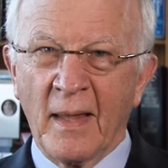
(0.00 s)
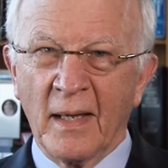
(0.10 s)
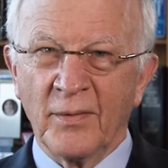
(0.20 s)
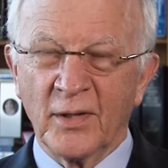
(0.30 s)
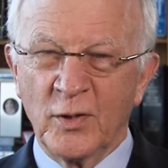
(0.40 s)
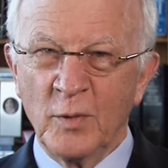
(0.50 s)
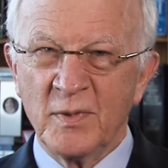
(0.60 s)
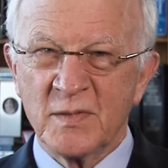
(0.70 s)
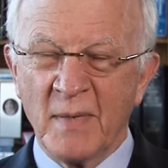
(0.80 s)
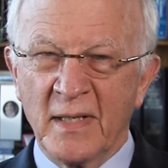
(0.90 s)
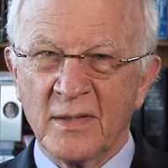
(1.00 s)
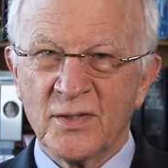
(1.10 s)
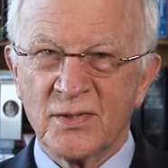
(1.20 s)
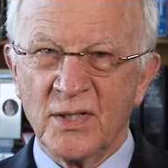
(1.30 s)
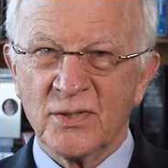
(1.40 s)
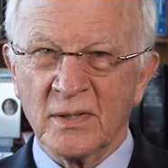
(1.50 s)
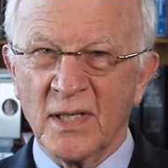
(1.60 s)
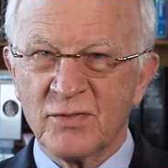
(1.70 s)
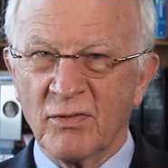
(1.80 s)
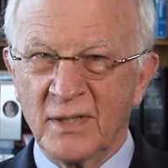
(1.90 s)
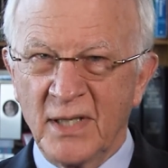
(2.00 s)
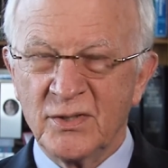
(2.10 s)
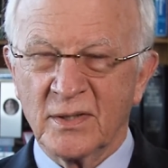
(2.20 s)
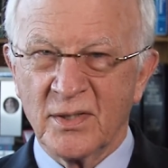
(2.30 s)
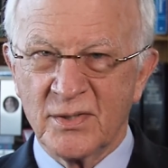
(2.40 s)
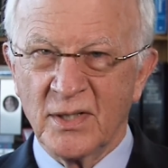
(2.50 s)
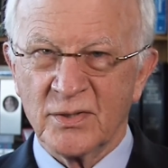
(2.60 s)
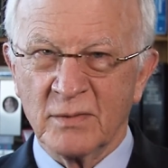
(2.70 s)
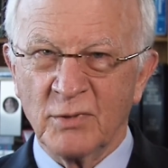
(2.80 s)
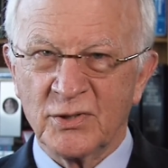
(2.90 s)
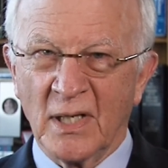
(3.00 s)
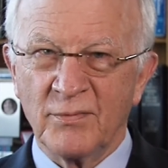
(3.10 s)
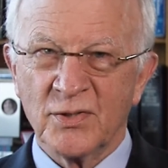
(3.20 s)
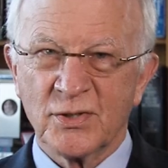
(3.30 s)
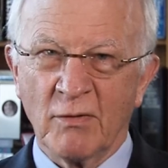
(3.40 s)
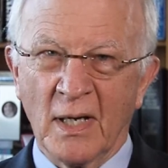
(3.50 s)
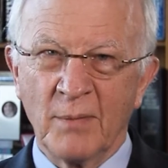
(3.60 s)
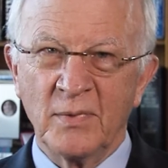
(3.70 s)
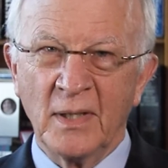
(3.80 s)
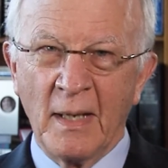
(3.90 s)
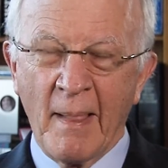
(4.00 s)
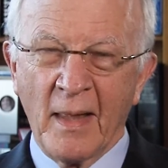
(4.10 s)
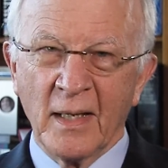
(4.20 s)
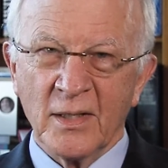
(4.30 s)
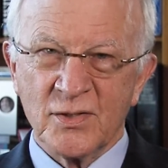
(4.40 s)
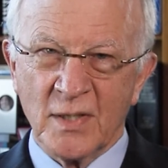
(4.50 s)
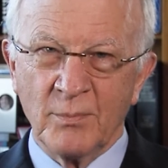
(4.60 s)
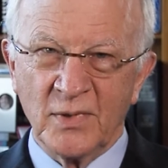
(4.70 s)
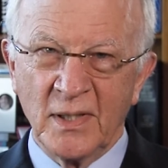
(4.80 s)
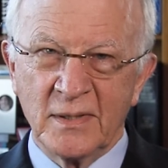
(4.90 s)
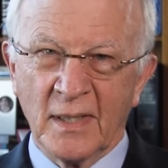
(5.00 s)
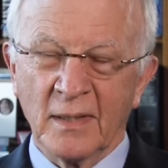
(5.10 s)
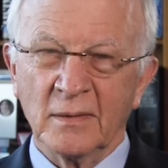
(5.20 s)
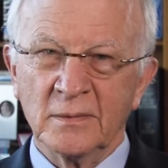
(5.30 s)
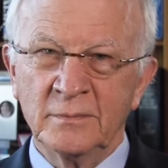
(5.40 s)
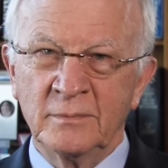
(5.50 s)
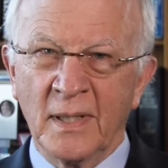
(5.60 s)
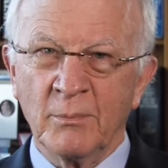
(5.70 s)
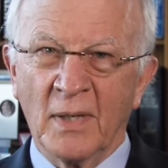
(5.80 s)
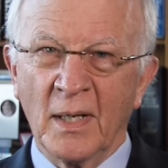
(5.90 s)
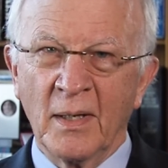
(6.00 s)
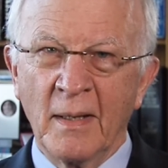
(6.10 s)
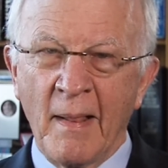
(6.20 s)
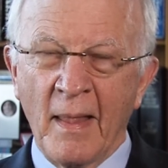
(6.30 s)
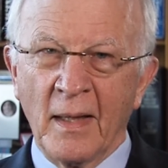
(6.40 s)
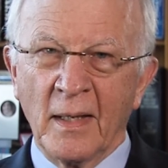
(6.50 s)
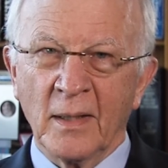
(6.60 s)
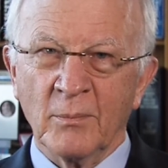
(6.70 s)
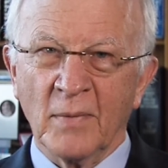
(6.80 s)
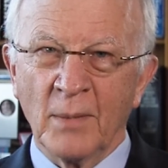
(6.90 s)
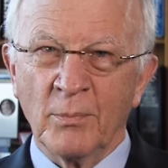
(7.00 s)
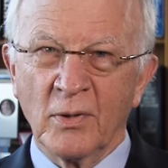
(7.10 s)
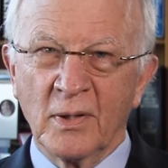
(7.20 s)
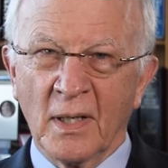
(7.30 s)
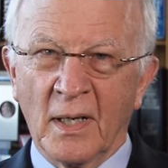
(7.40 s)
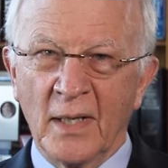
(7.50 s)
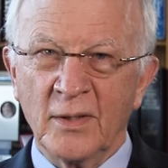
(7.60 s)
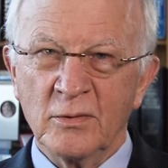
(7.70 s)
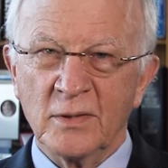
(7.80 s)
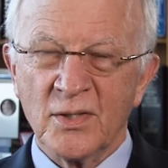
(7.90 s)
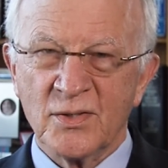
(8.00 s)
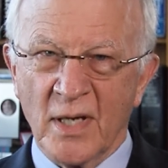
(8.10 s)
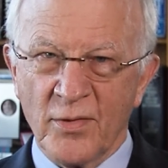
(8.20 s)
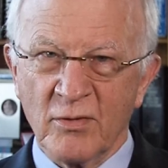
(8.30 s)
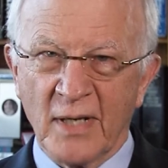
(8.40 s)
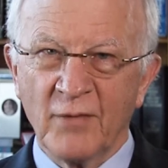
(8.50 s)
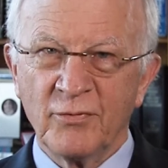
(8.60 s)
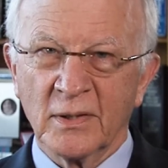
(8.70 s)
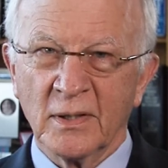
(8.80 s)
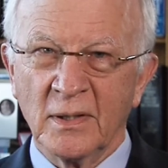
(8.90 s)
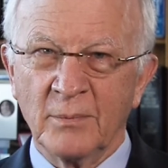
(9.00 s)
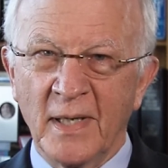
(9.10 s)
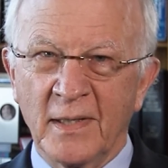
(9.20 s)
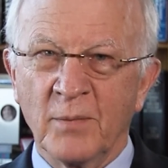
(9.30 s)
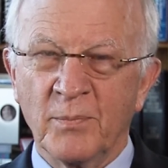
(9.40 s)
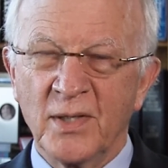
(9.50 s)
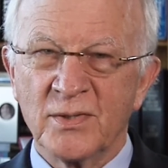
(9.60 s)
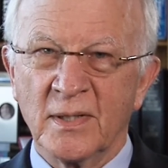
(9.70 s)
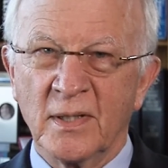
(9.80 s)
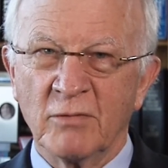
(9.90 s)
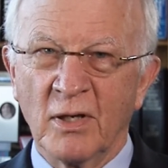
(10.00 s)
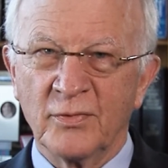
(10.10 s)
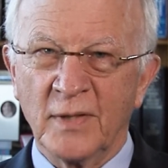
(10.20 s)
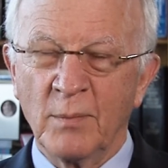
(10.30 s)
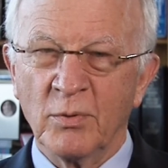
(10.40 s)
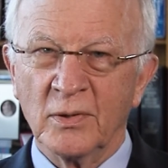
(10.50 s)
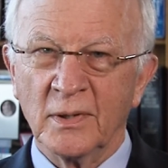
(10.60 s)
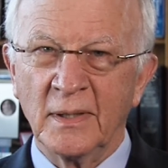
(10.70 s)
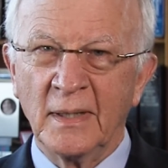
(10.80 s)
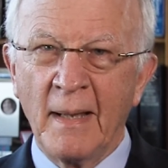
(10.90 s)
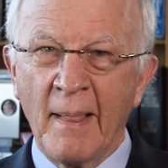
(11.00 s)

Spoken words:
And the Cubans made a decision, a strategic decision, which I've described in some detail in my book, High Noon in Southern Africa, Making Peace in a Rough Neighborhood.